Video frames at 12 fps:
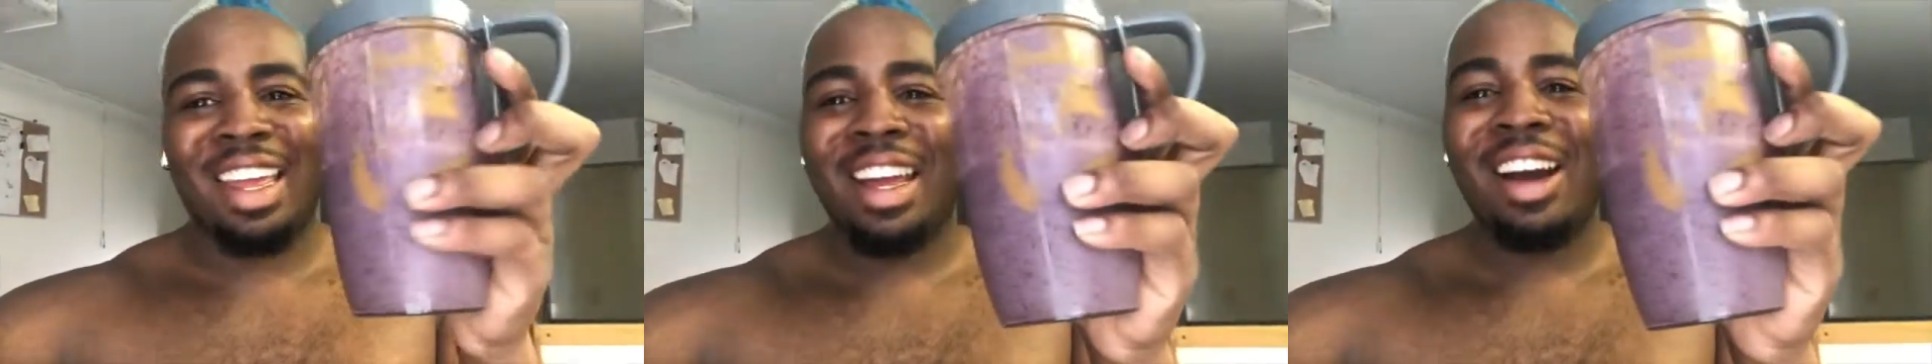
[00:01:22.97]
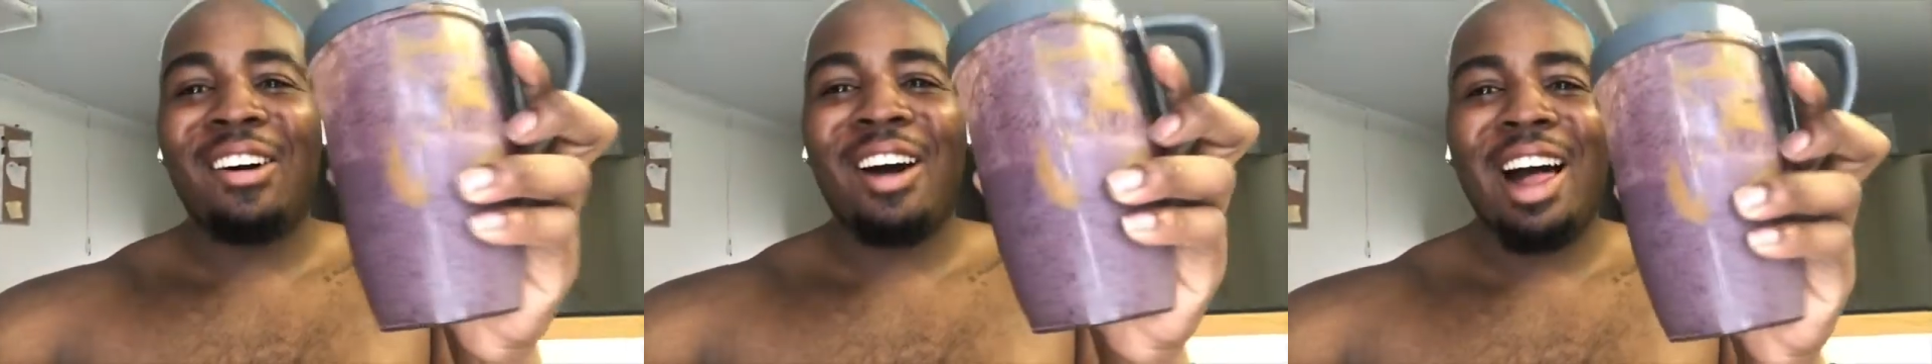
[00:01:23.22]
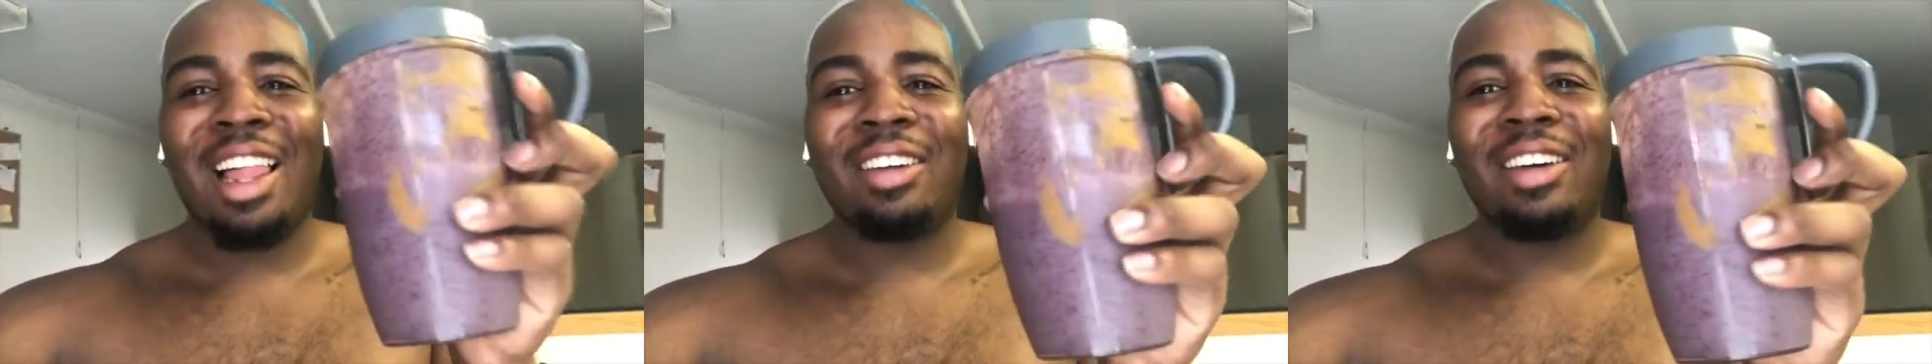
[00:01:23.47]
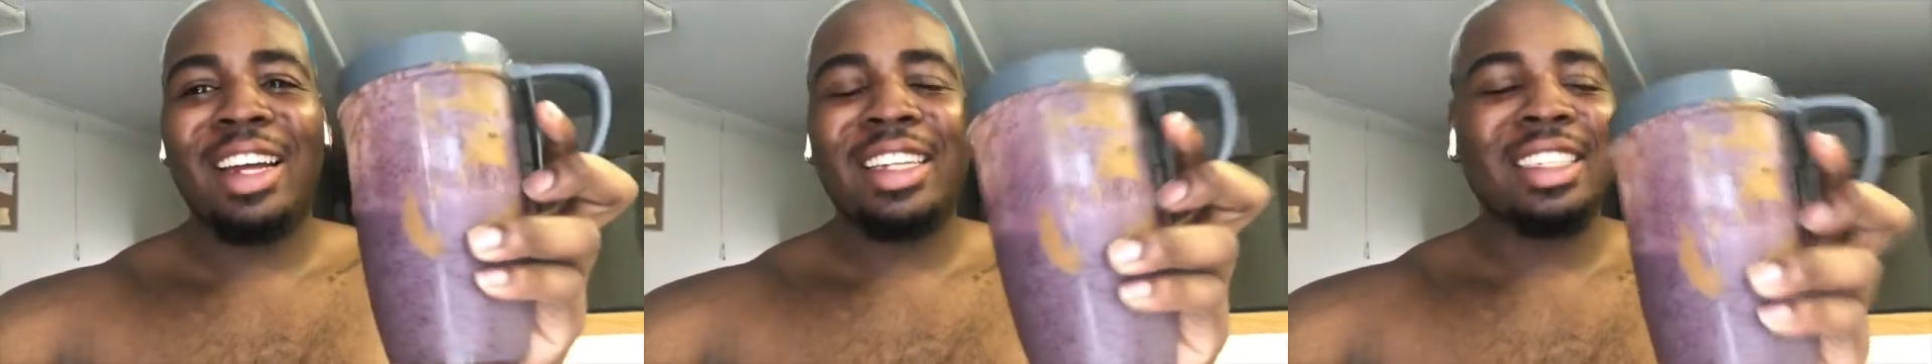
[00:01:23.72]
go all the
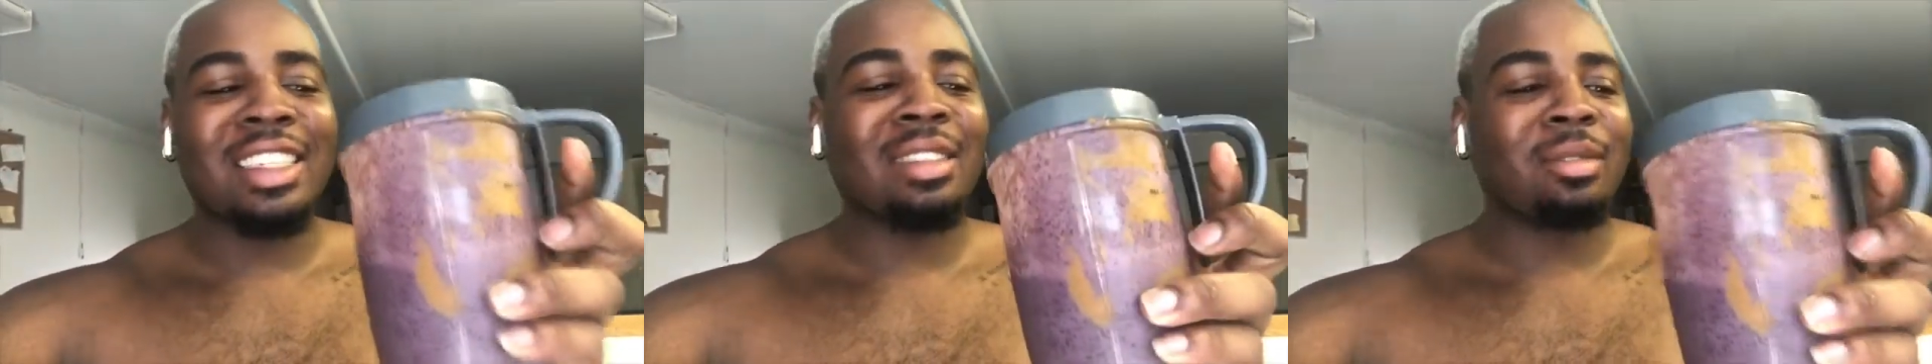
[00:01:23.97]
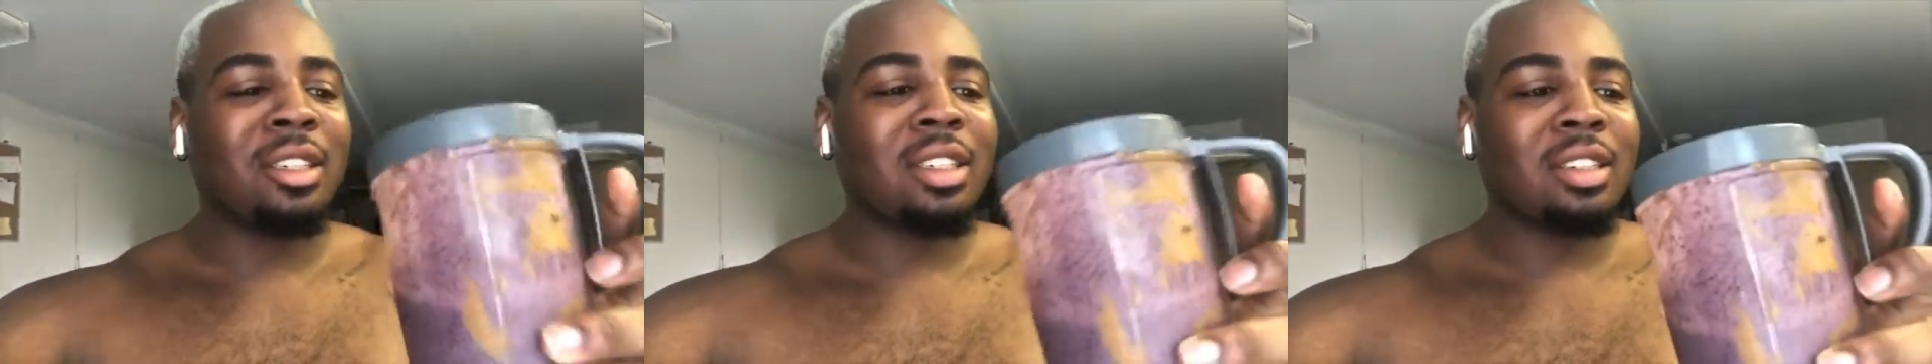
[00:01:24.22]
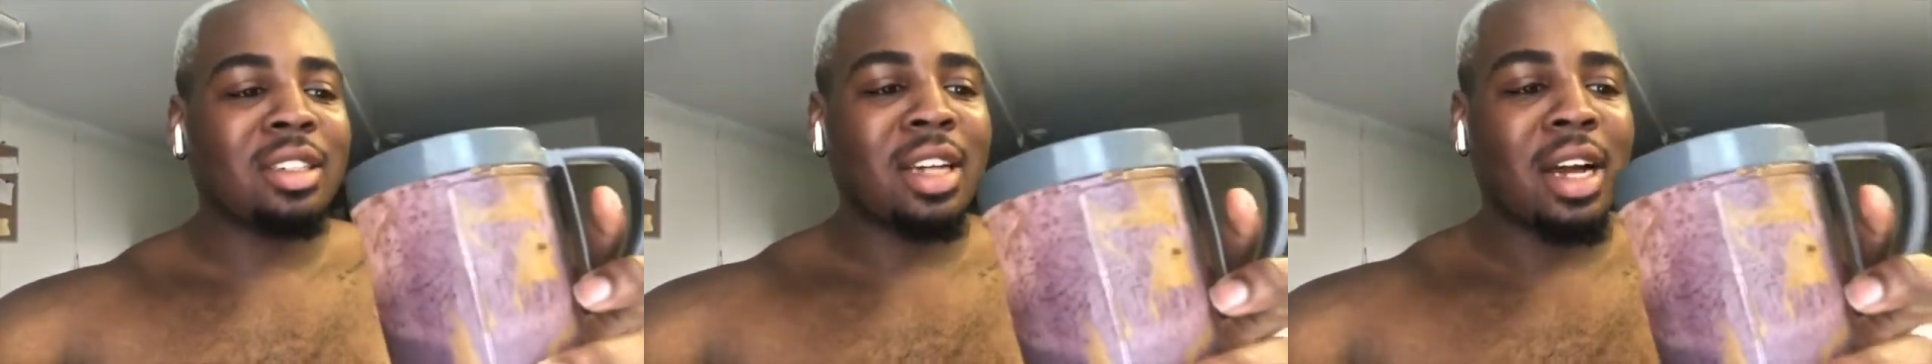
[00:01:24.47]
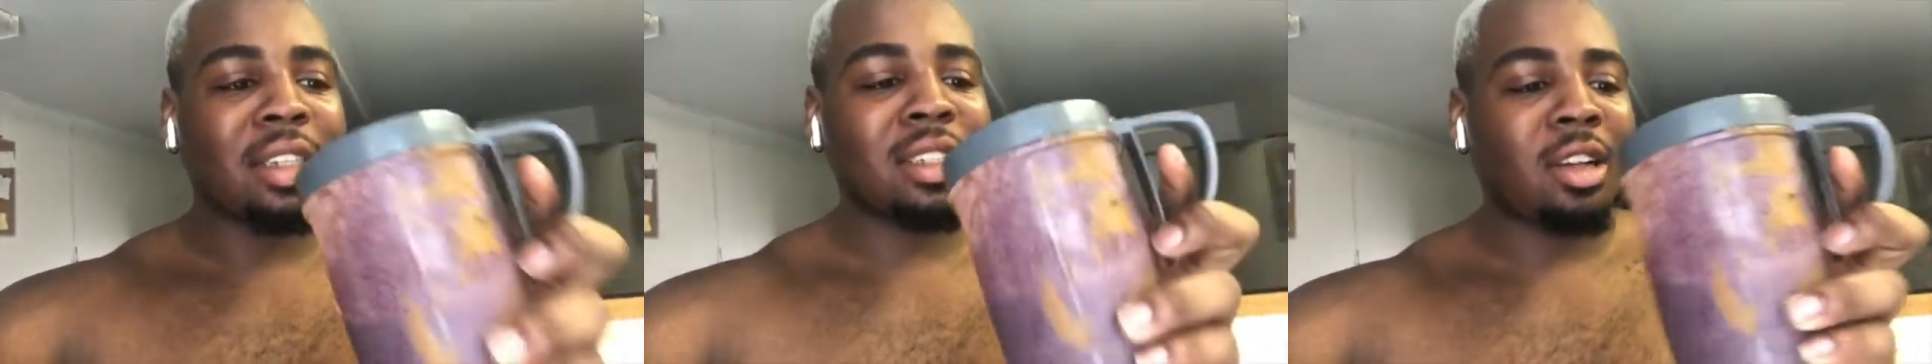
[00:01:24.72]
way into the smoothie, so it's
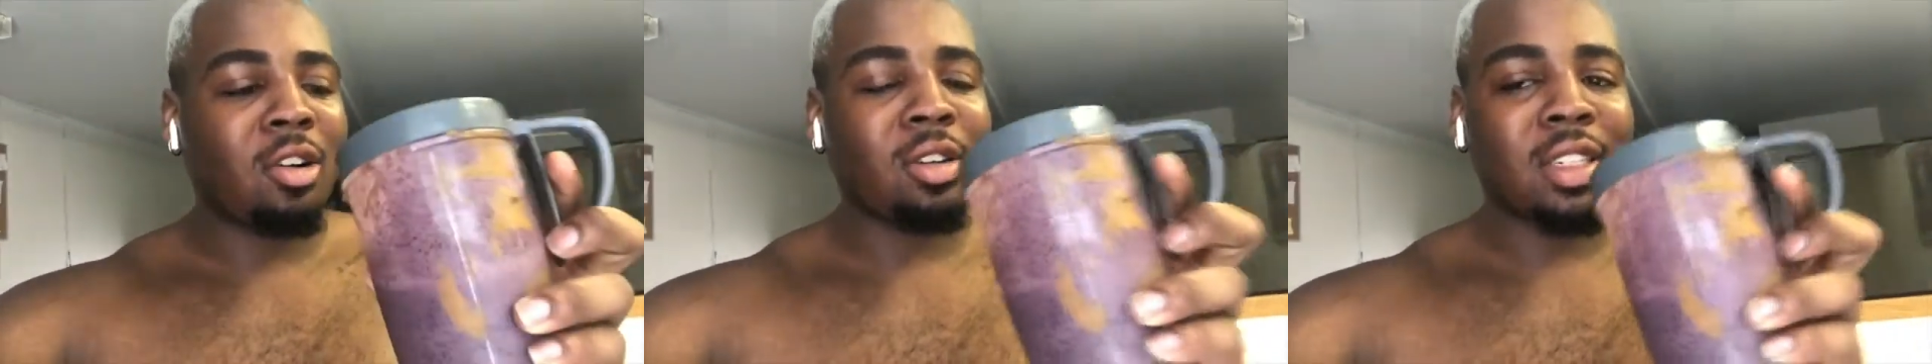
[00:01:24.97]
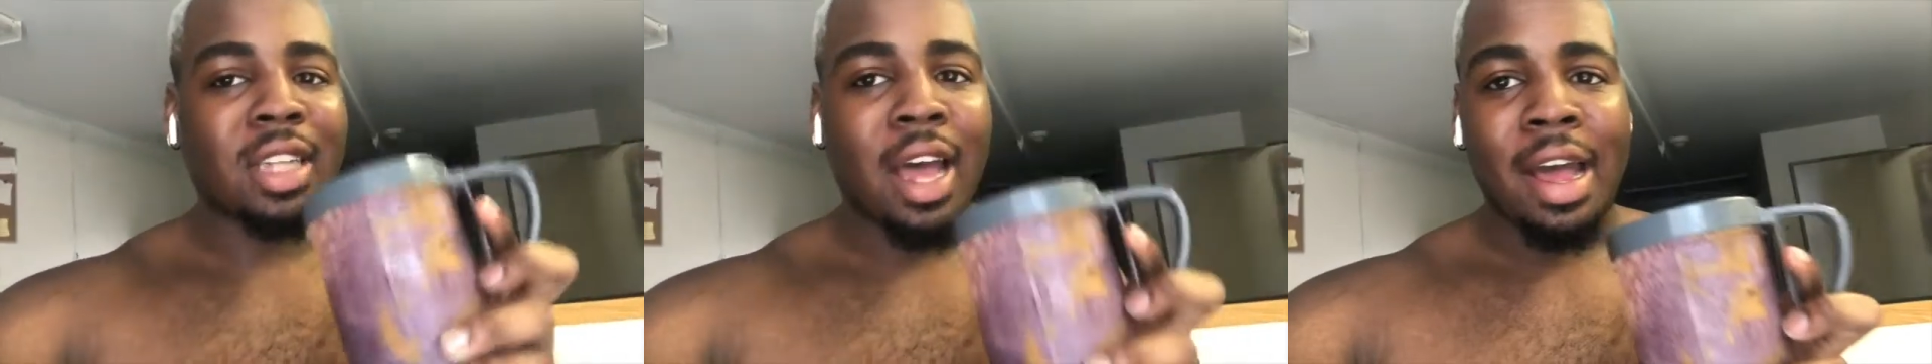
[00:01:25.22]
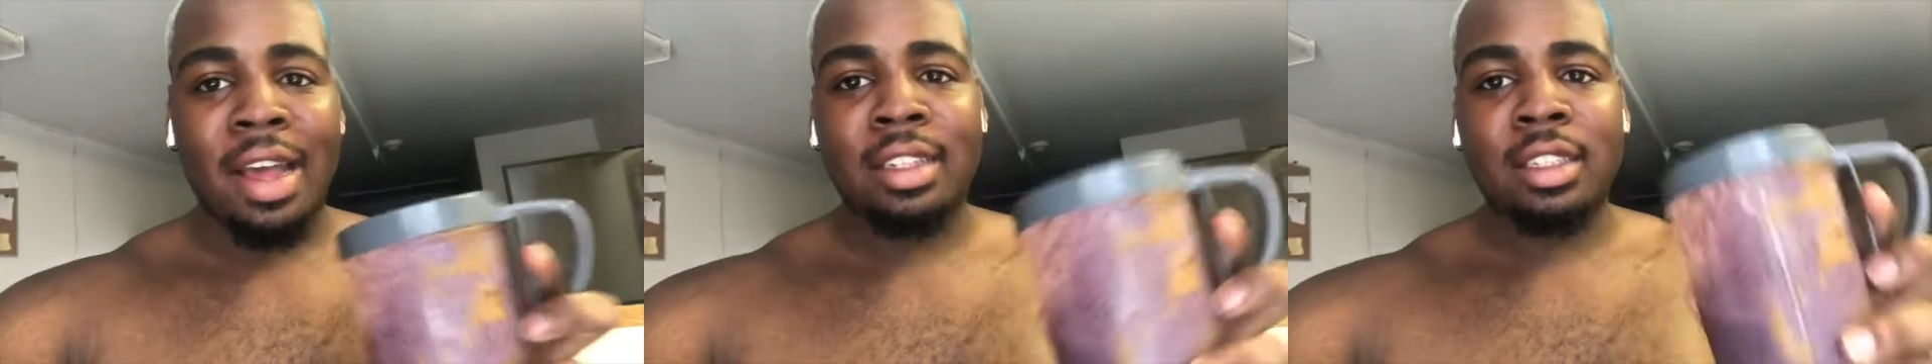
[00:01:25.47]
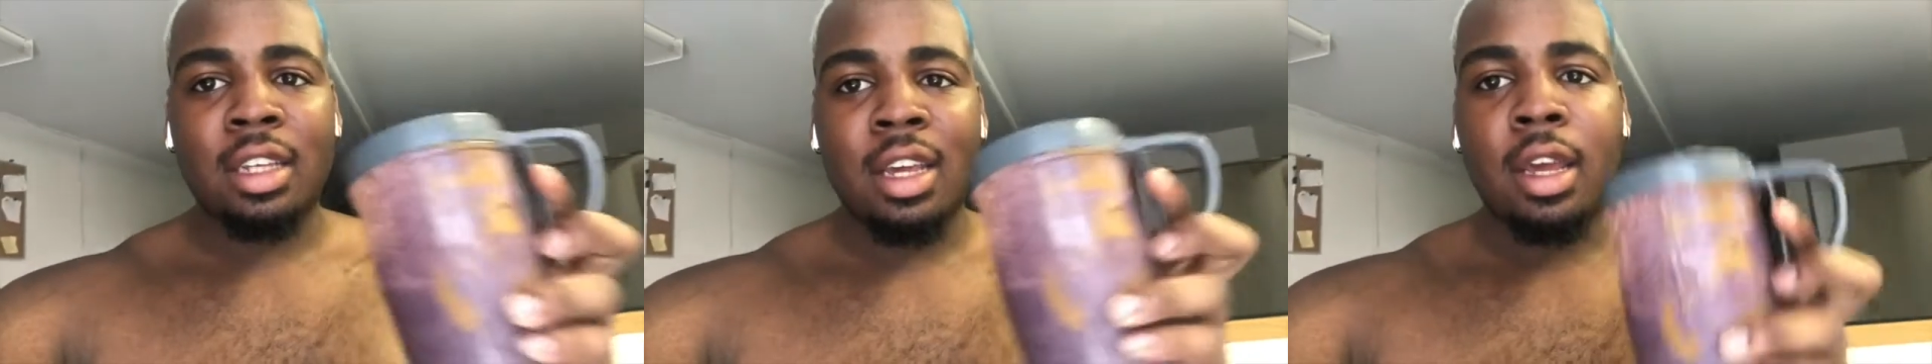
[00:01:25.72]
kind of stuck on the
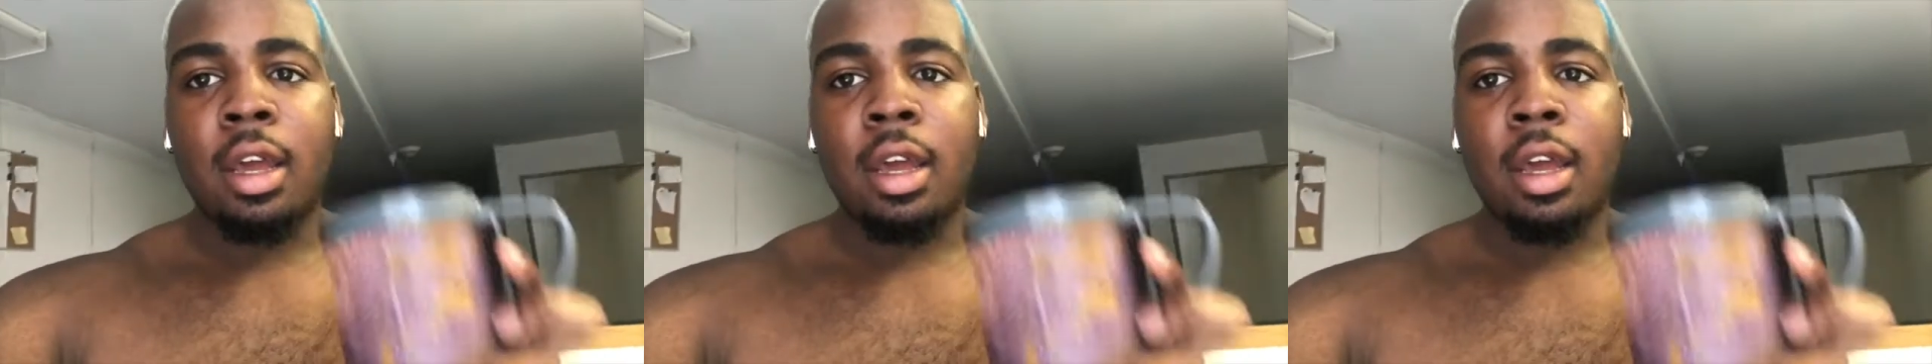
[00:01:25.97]
sides.